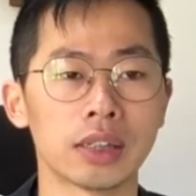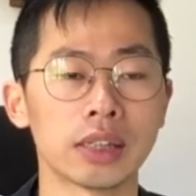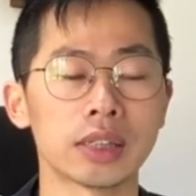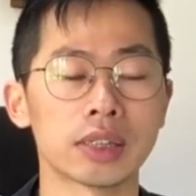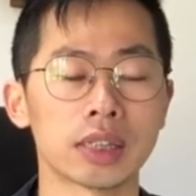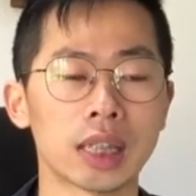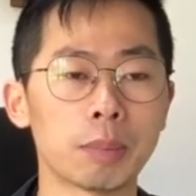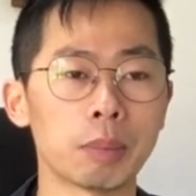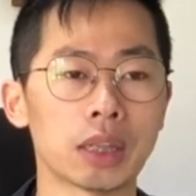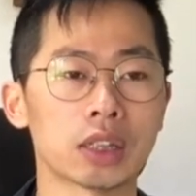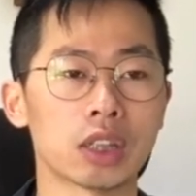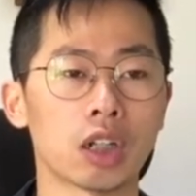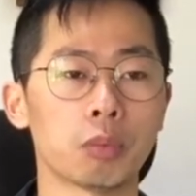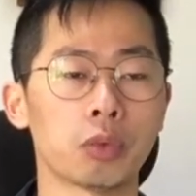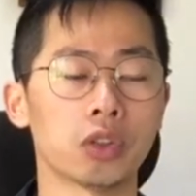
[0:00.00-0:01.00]
Same as
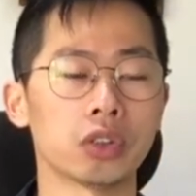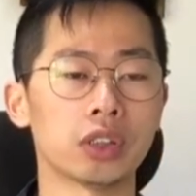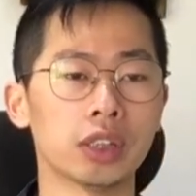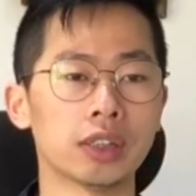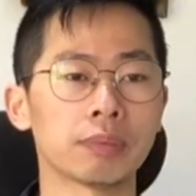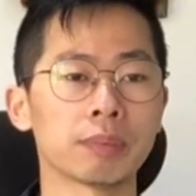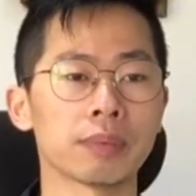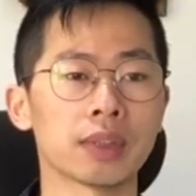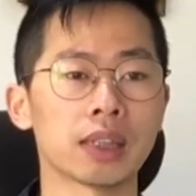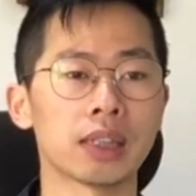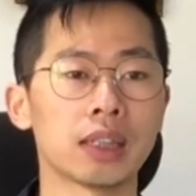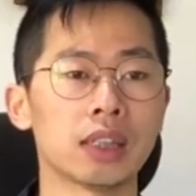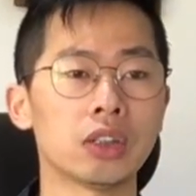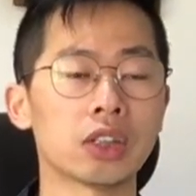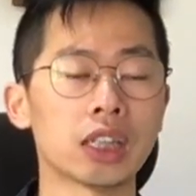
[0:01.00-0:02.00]
our body.
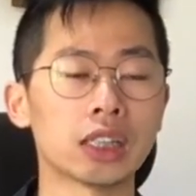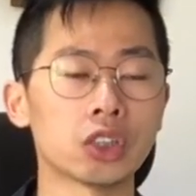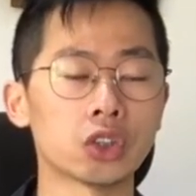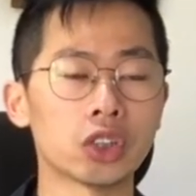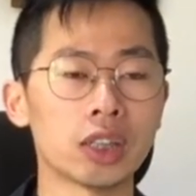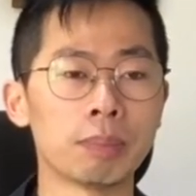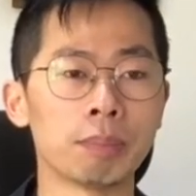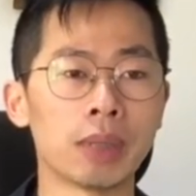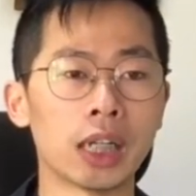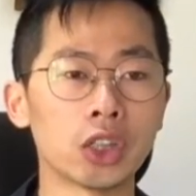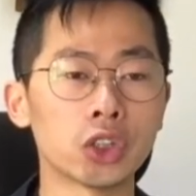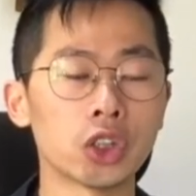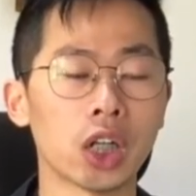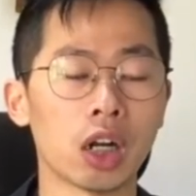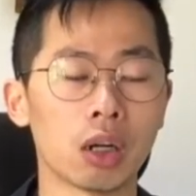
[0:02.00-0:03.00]
You can just
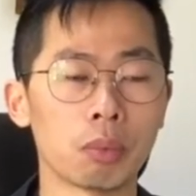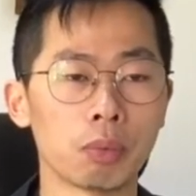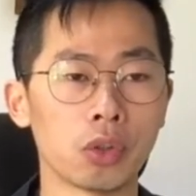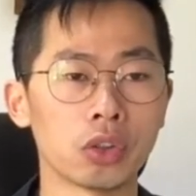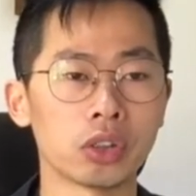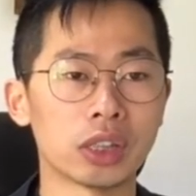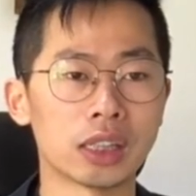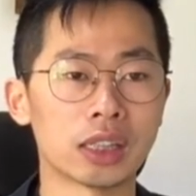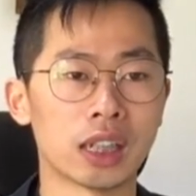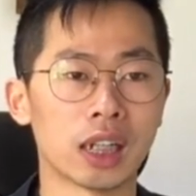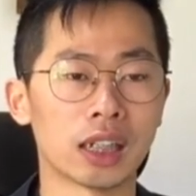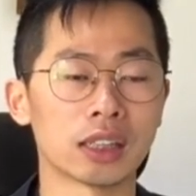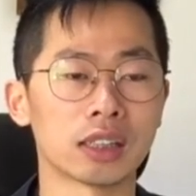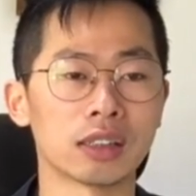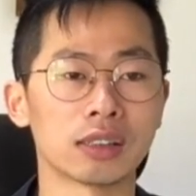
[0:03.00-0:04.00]
imagine our body is
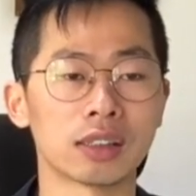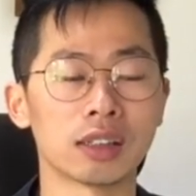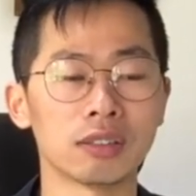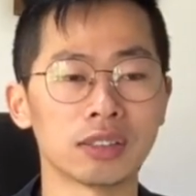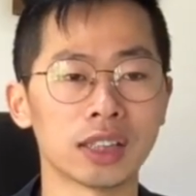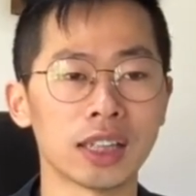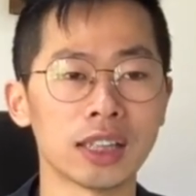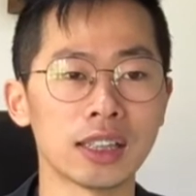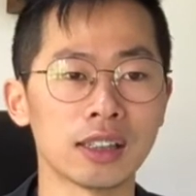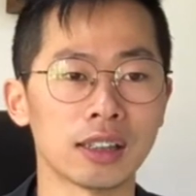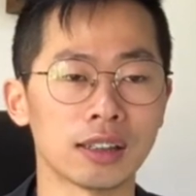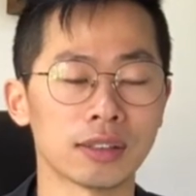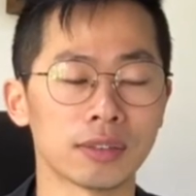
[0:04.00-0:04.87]
like a container.